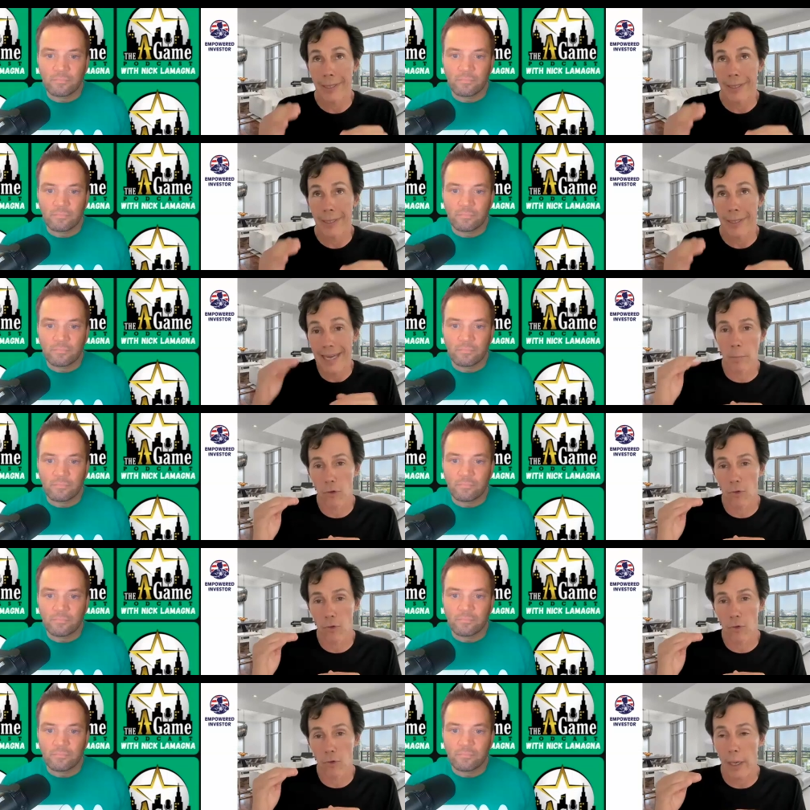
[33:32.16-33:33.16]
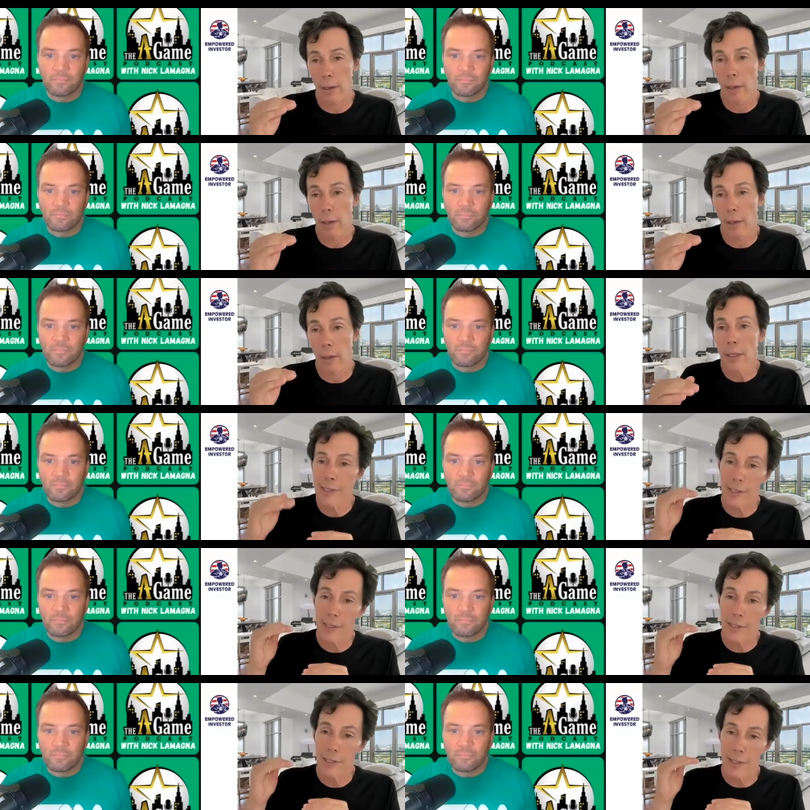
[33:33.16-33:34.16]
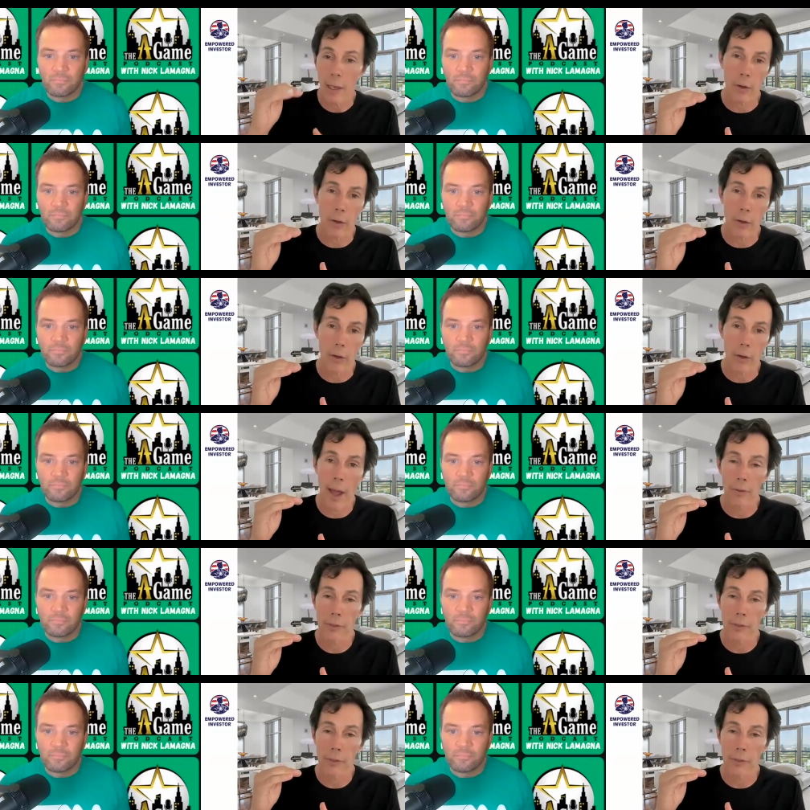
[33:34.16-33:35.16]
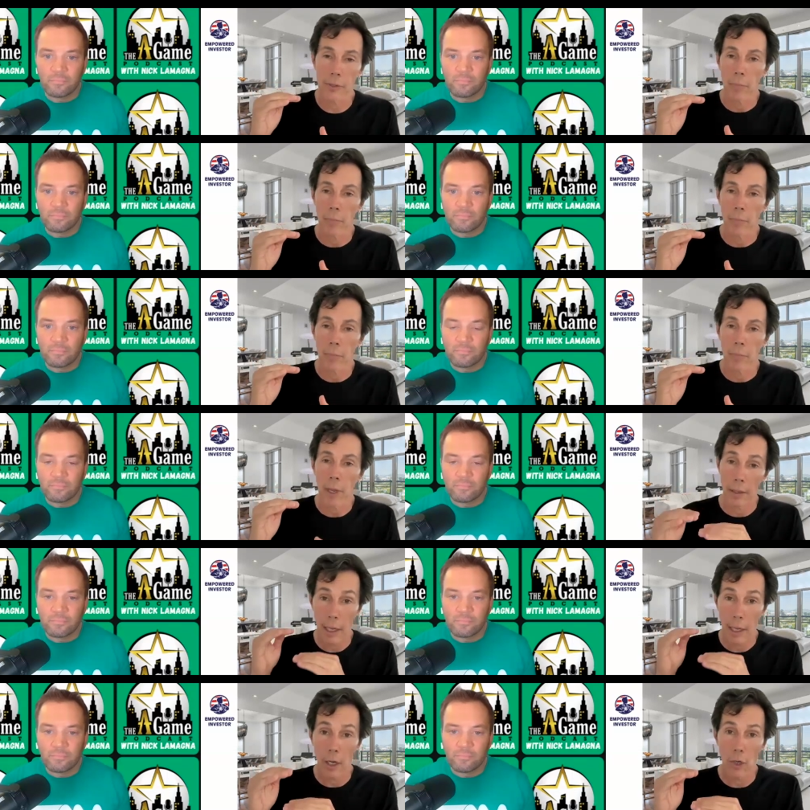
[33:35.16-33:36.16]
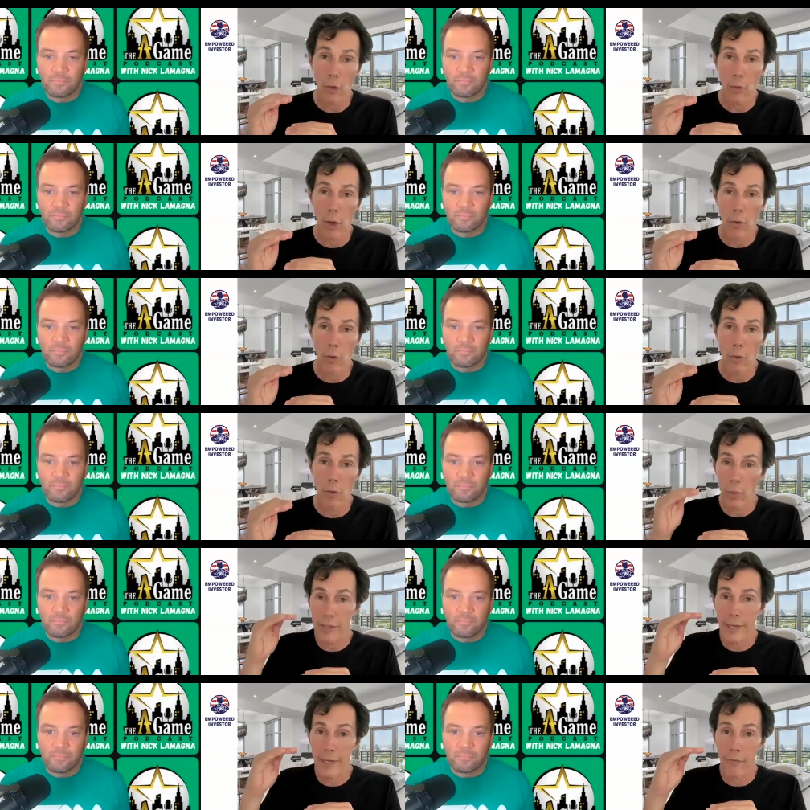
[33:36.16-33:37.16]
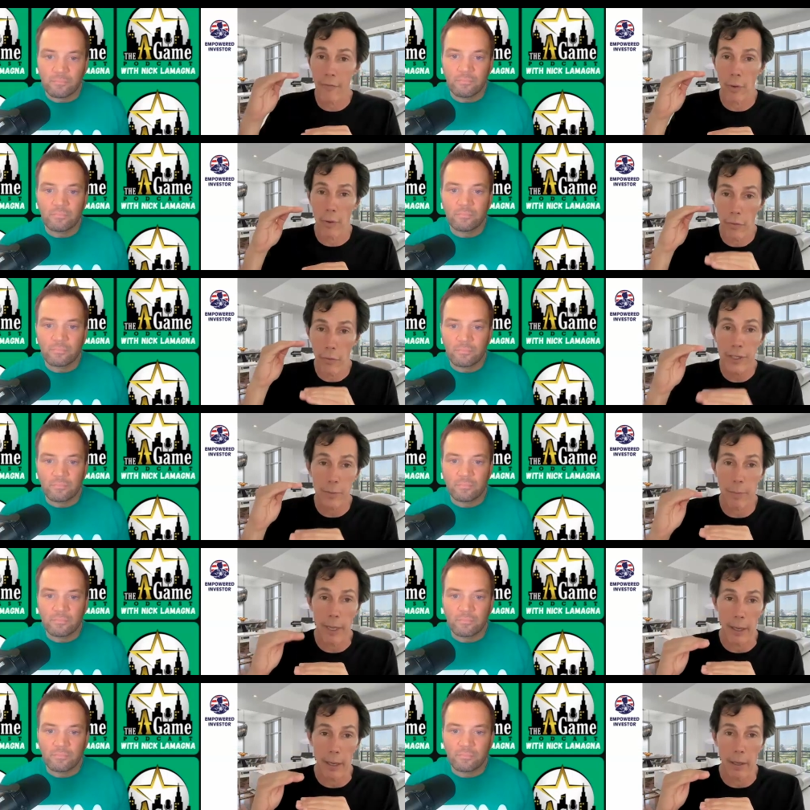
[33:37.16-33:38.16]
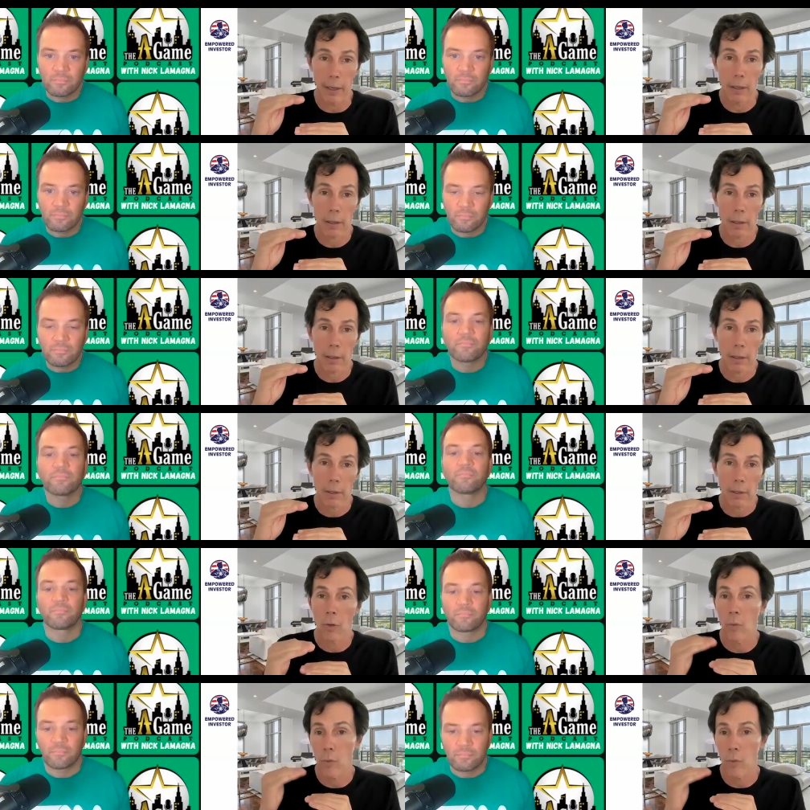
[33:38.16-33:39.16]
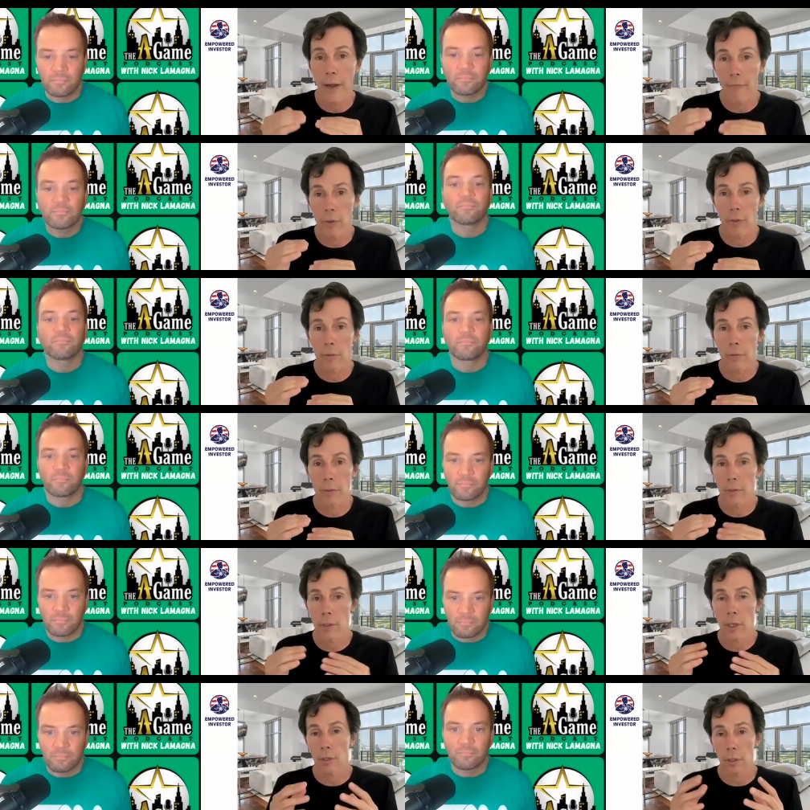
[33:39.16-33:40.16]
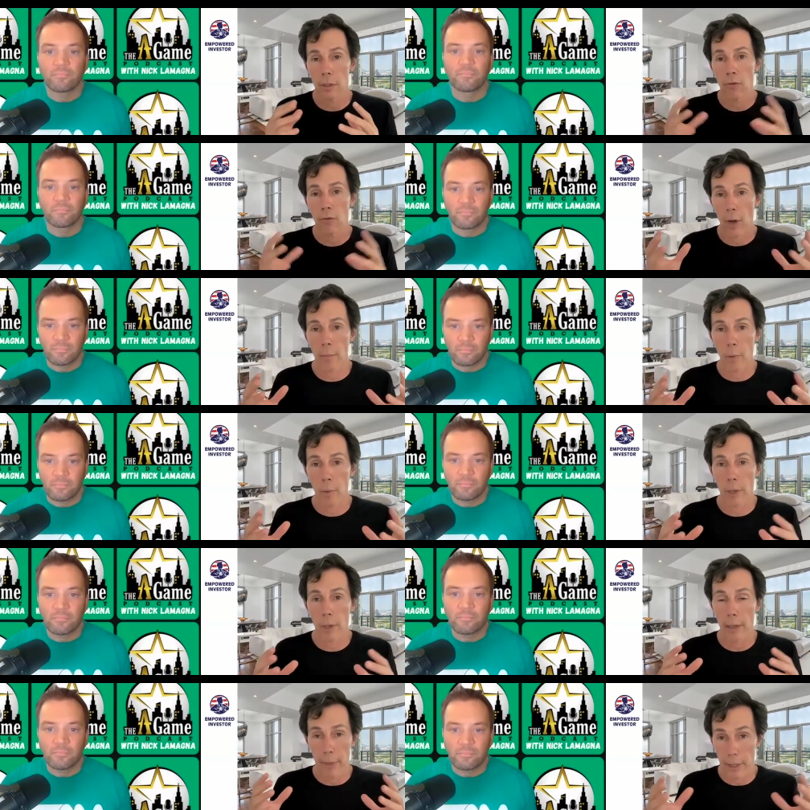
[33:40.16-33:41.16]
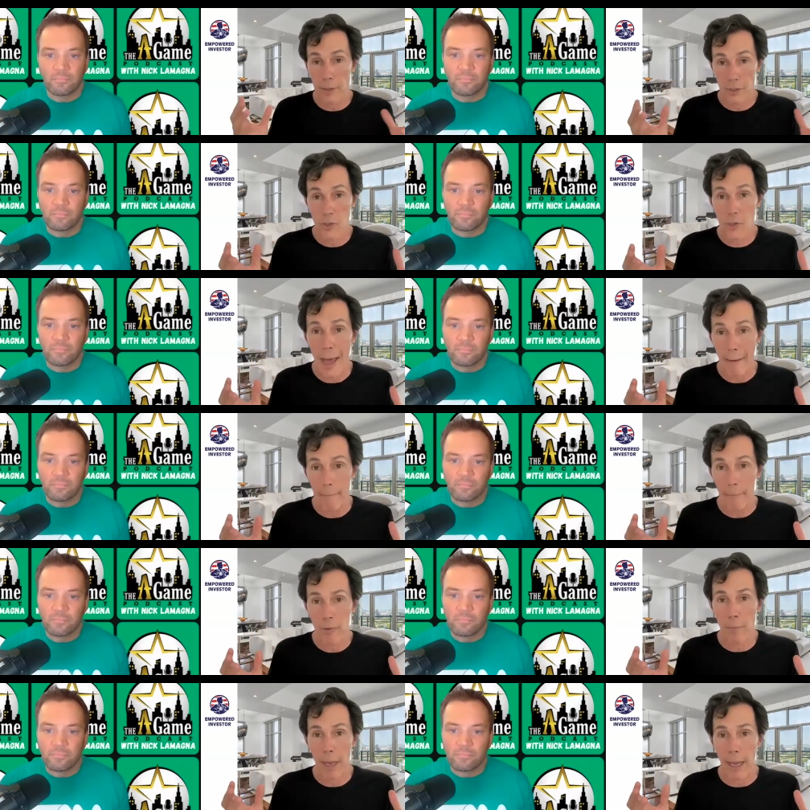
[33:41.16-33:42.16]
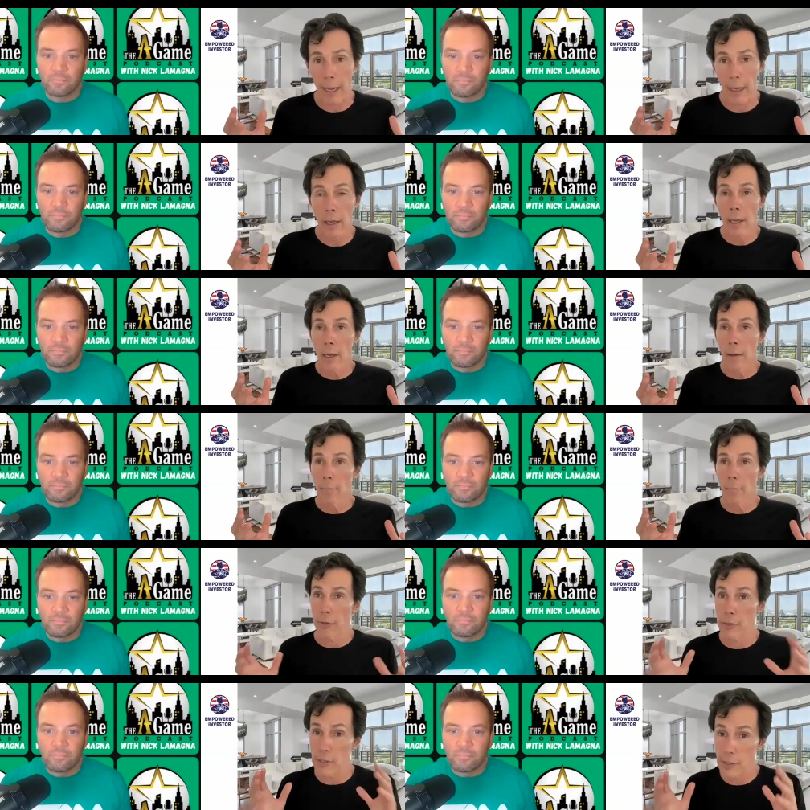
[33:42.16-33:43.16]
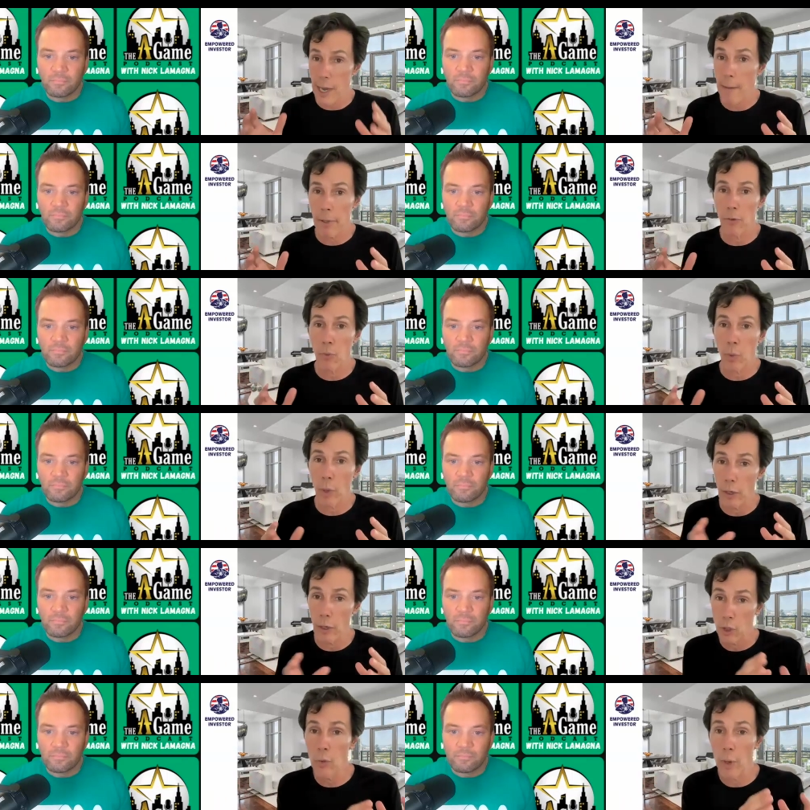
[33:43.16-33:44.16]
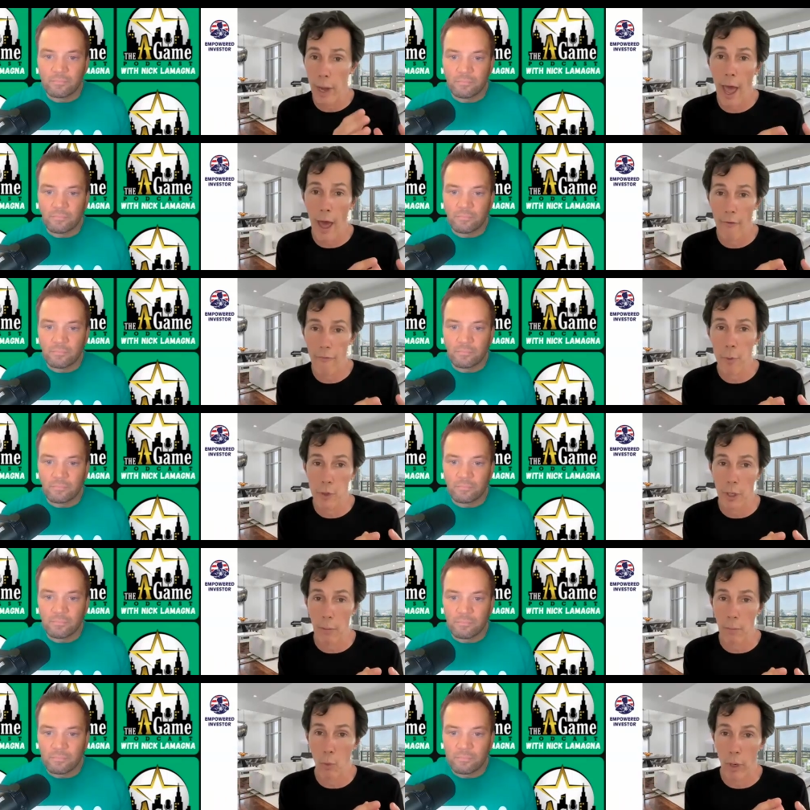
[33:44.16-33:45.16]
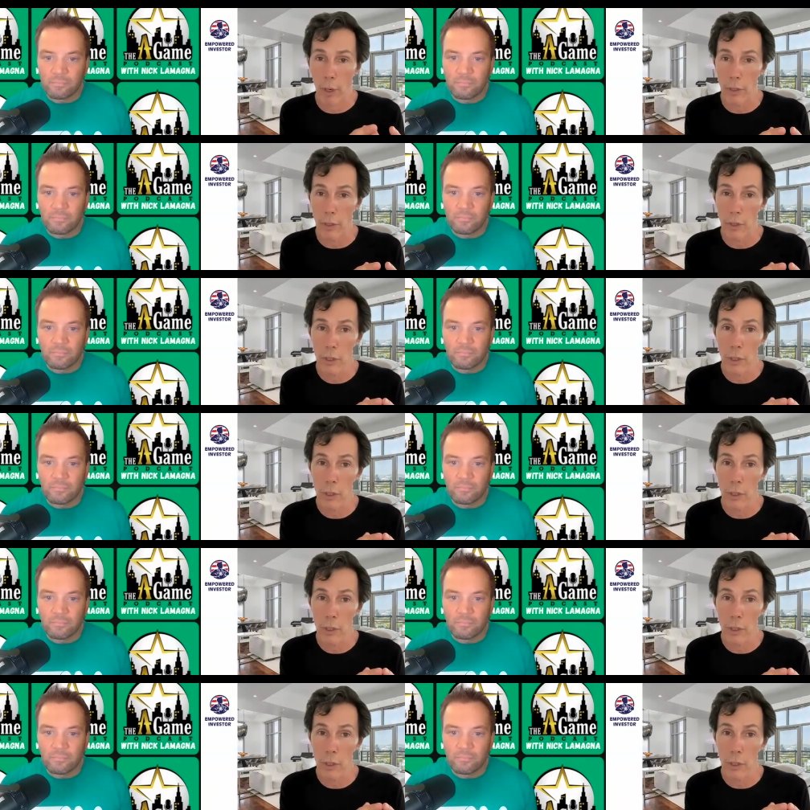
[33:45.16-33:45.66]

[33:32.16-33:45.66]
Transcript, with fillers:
Speaker 1: the delta between selling your house and getting a new loan was never this big. So it was never such an incredibly big step to make. But the step between a 2.5% mortgage